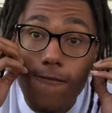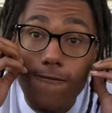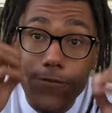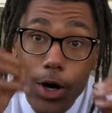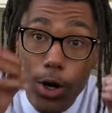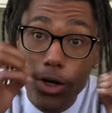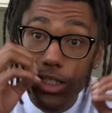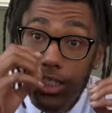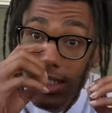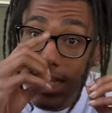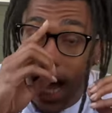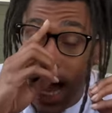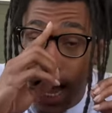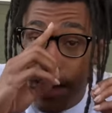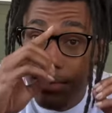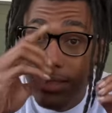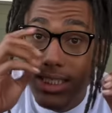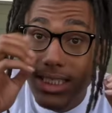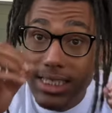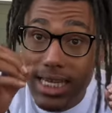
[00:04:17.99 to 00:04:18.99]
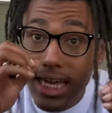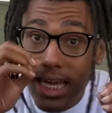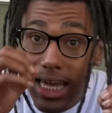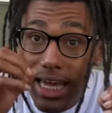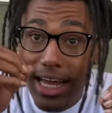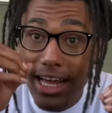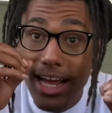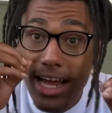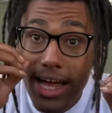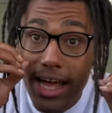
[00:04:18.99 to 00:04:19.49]
first time
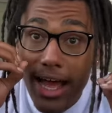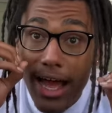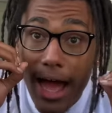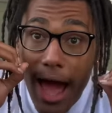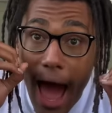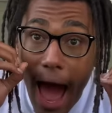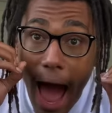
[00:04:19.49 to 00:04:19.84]
seeing